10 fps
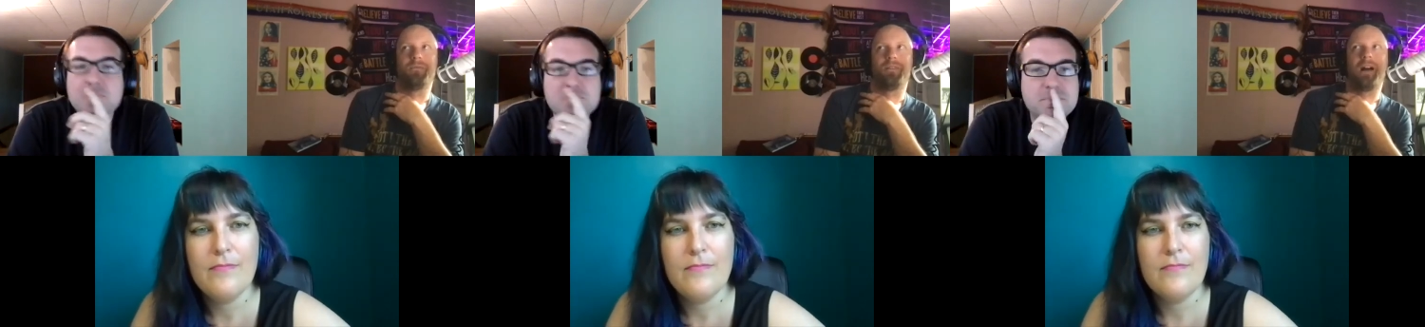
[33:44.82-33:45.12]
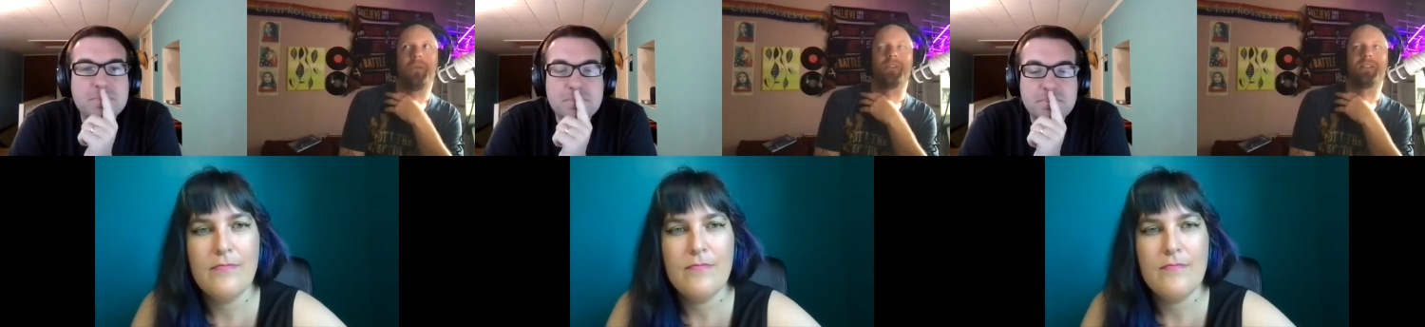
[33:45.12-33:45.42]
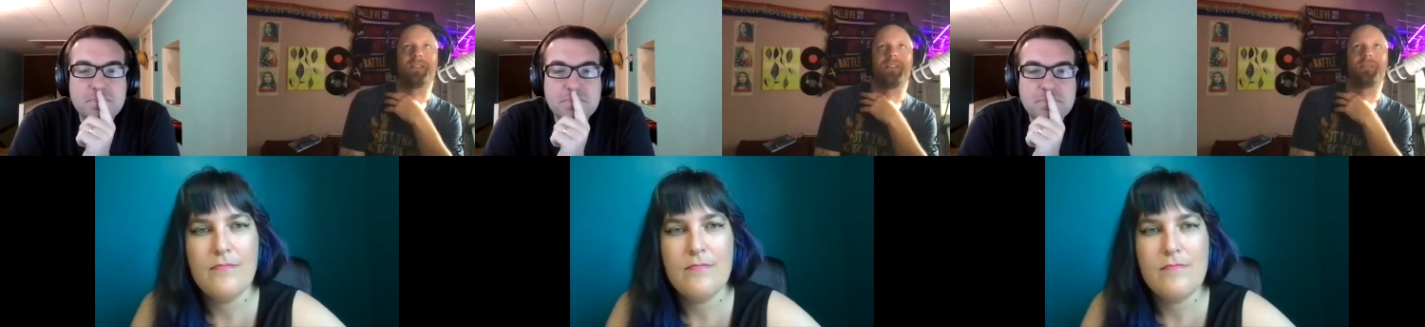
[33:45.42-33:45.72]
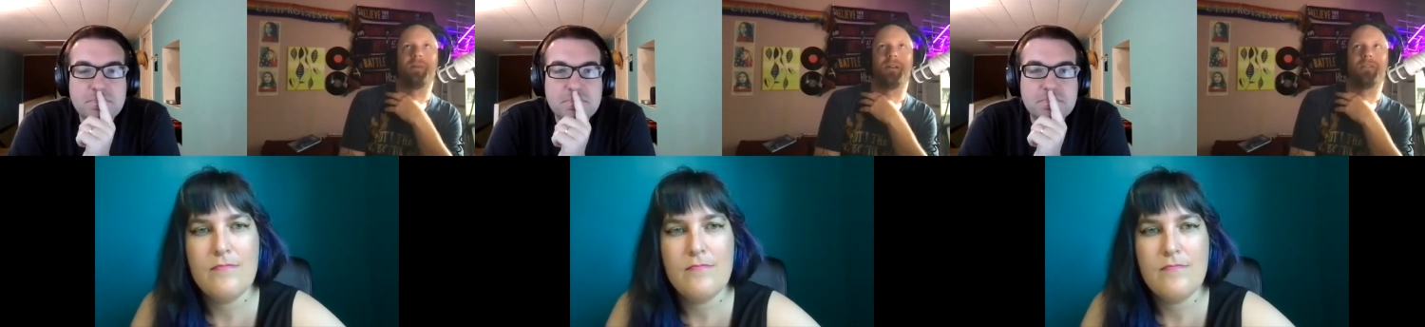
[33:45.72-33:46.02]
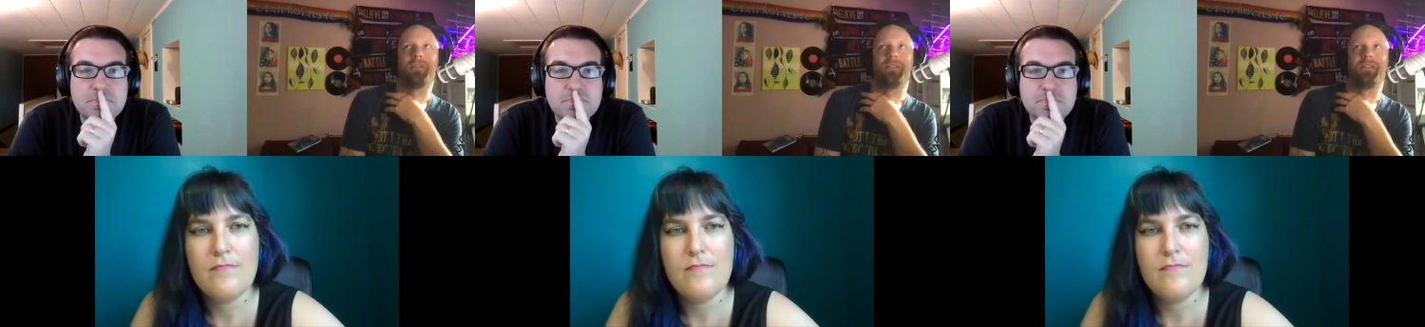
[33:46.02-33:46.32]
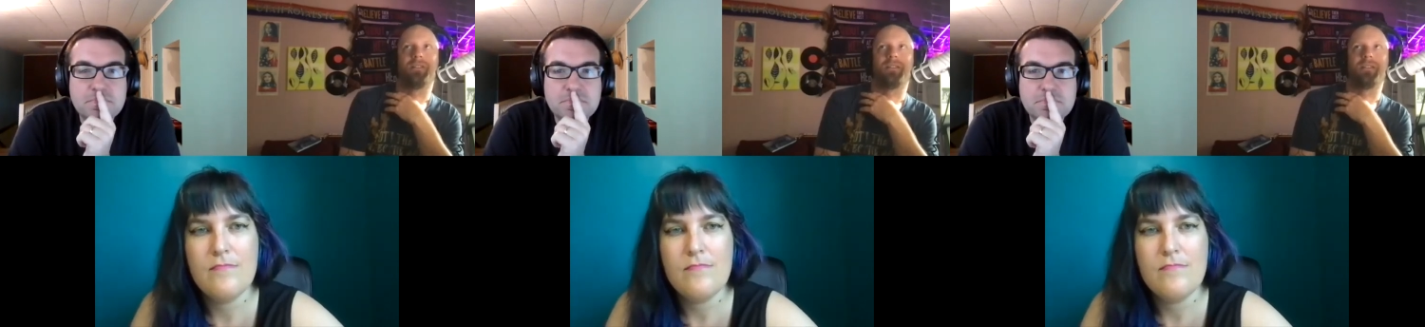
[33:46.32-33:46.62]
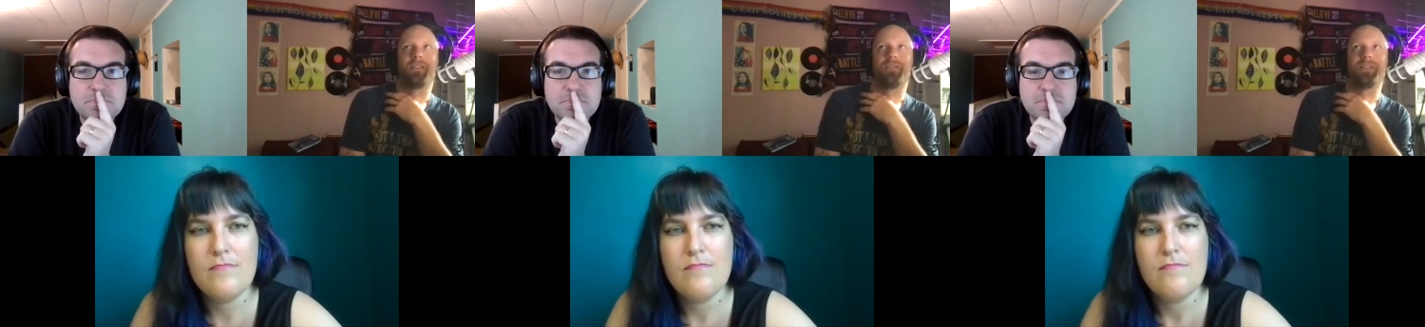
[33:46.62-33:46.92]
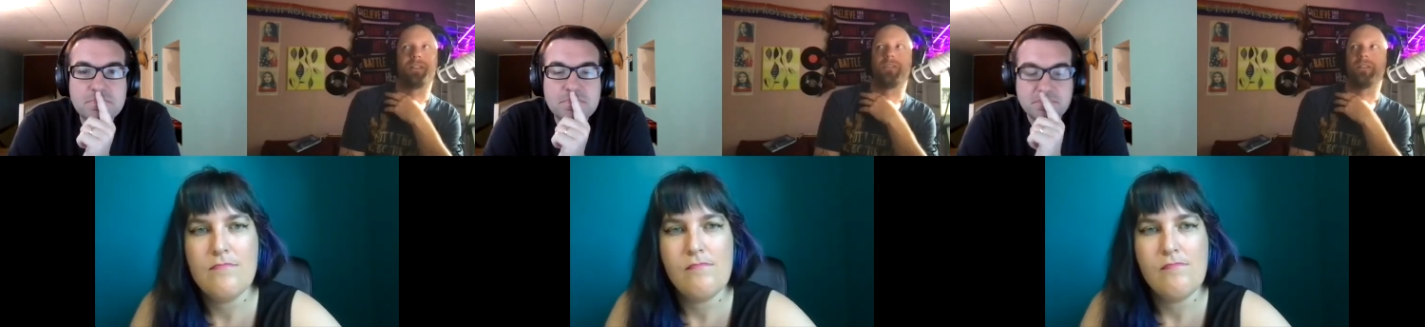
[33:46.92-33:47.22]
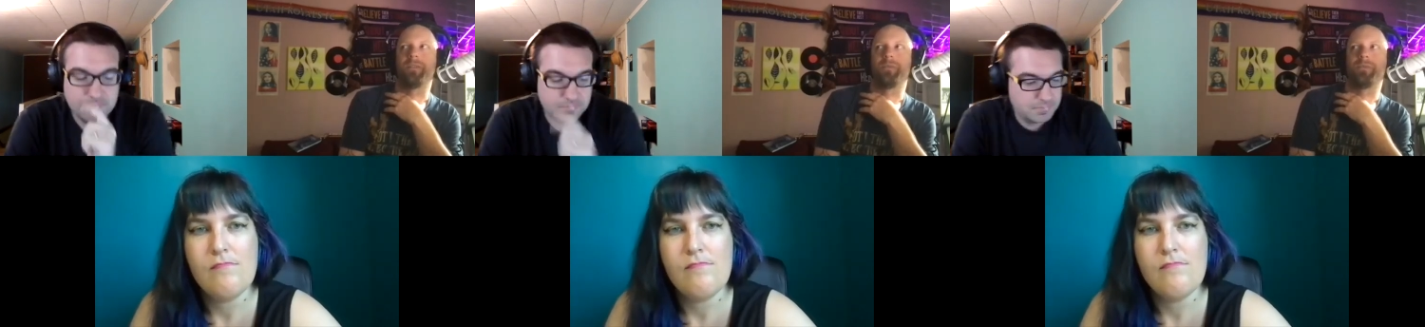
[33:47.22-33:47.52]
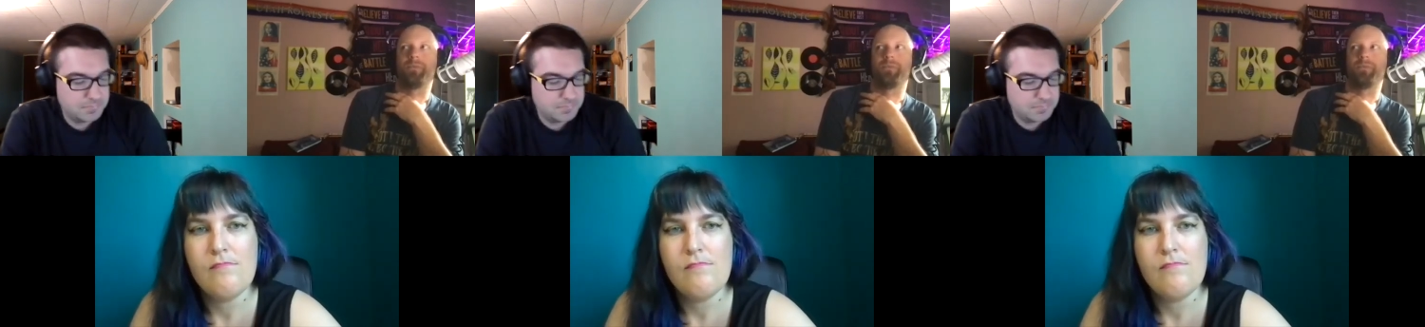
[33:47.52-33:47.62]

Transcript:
Speaker 1: I was inspired to to start the series with